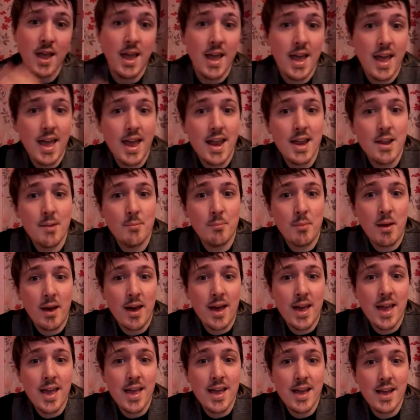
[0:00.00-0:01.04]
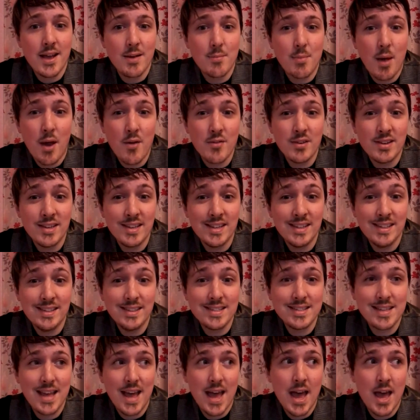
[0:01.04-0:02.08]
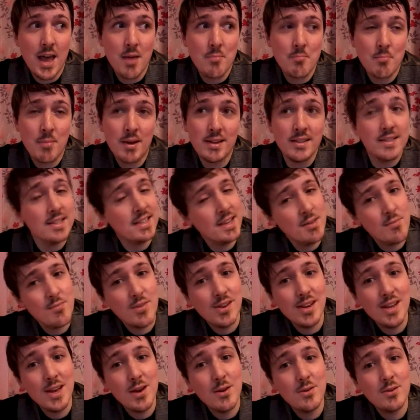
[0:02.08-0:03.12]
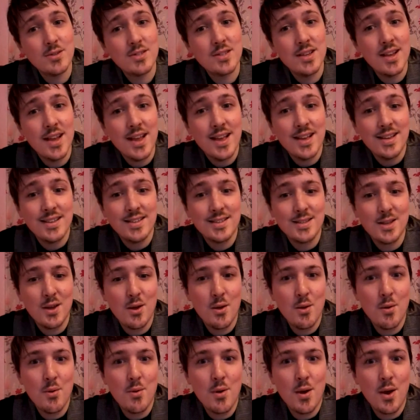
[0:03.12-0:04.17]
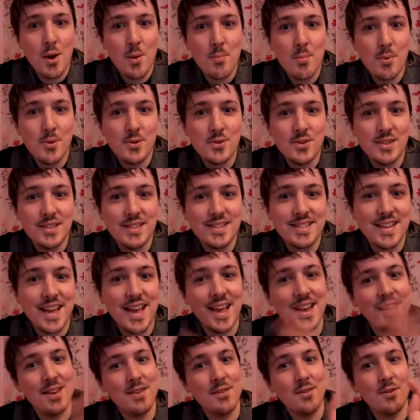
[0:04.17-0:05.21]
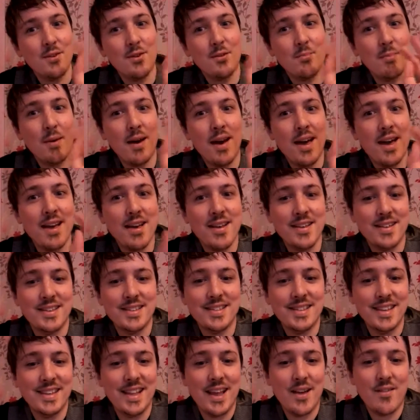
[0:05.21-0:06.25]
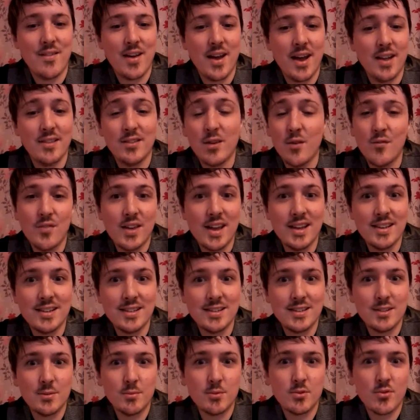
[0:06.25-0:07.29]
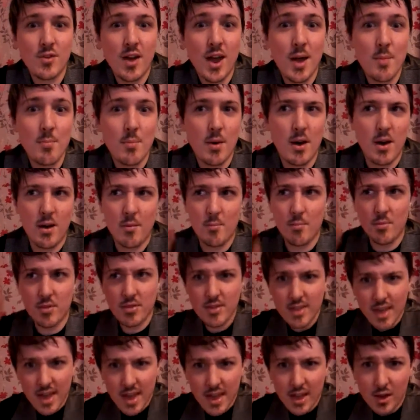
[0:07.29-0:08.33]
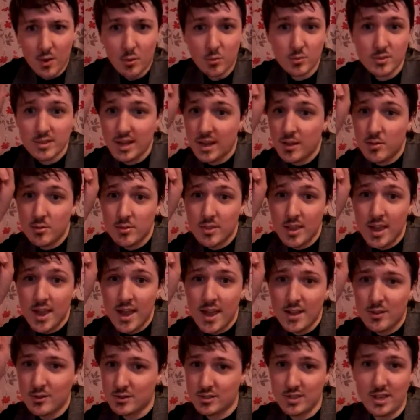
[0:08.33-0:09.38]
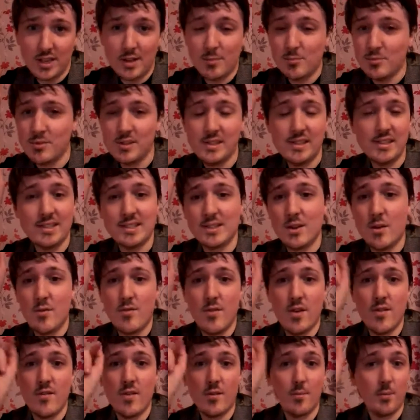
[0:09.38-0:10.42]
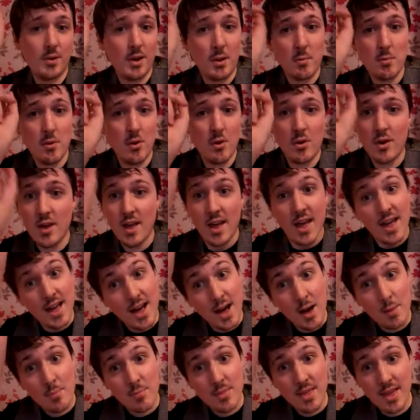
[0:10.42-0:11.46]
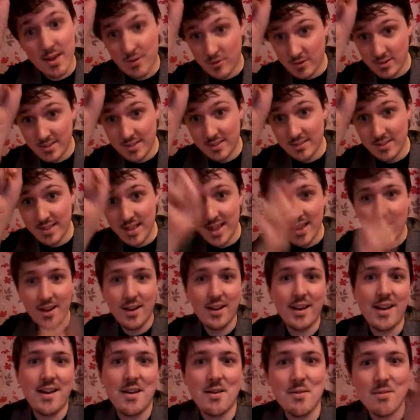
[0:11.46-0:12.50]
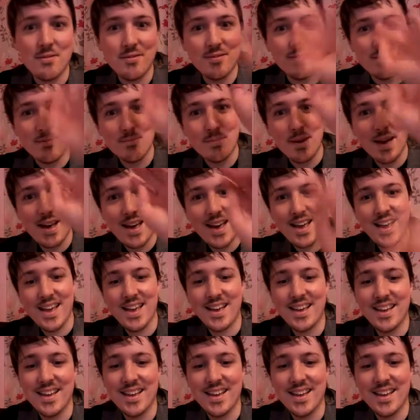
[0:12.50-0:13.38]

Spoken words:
in my parodies and my singing videos. So I hope you enjoy this, and goodbye. See you later. Right, and don't forget to subscribe up there or down there. It looks like I'm doing Disco Fever, but I'm not. Up there or down there. Okay, bye.